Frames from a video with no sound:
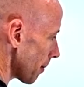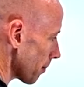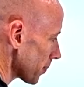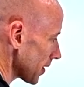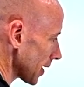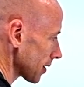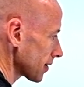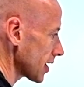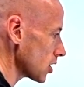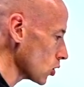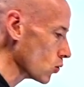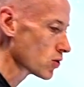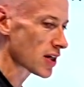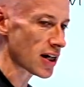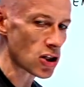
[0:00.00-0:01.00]
something. They
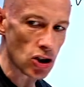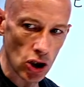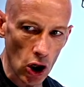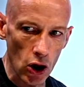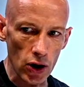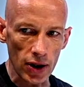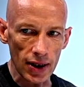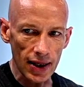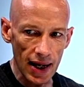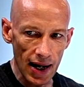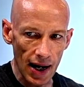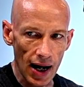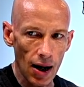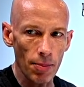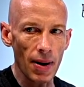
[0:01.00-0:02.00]
use a certain
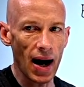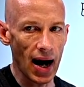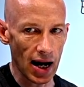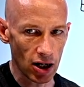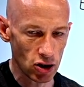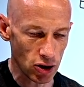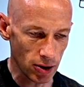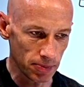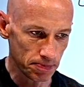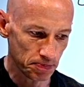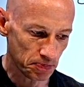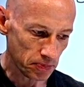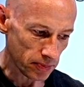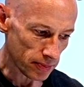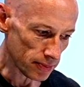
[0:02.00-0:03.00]
GitHub action.
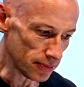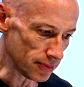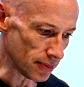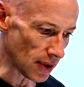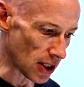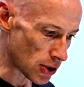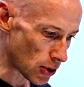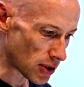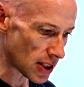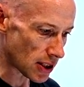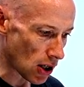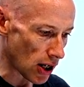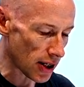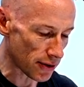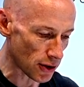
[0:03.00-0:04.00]
So this
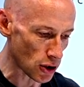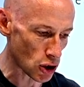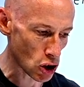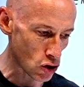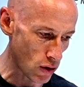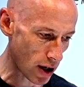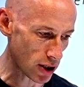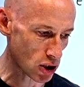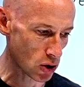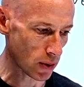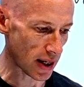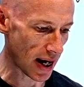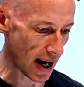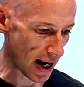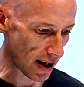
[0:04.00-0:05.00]
is kind of the structure
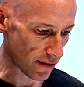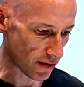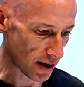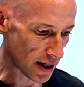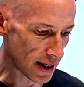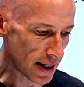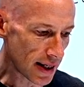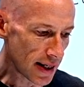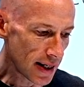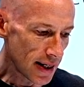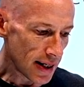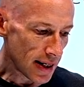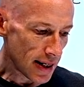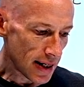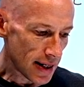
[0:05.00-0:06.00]
we have.
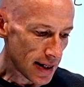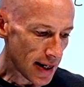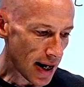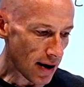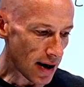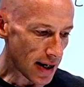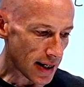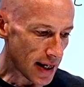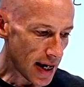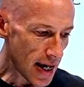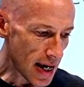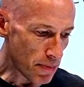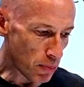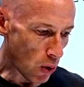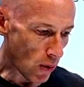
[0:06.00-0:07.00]
Now, a
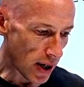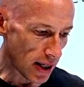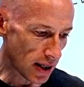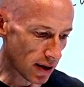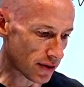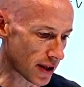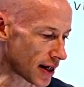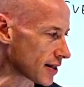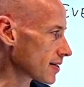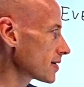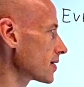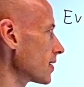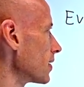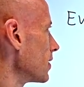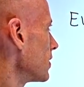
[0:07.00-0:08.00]
key point of
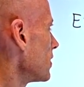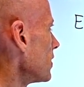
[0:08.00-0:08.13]
this